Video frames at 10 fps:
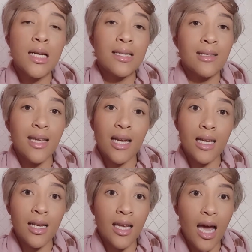
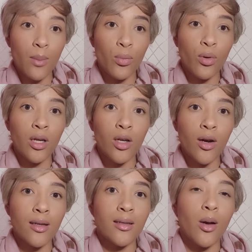Secondly, a
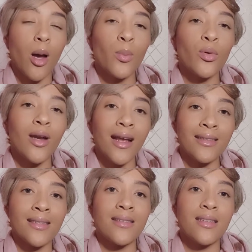
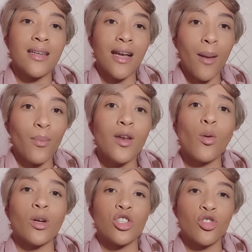pre-existing company
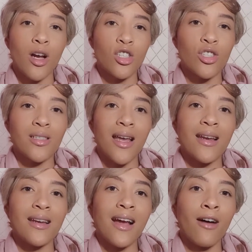was structured
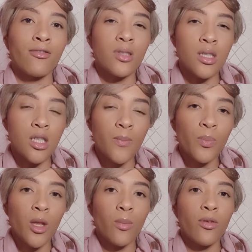and governed
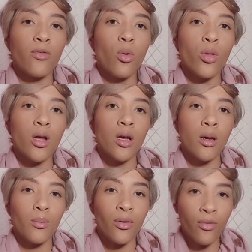before
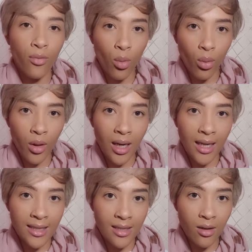the
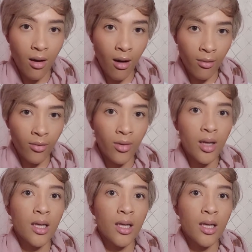later of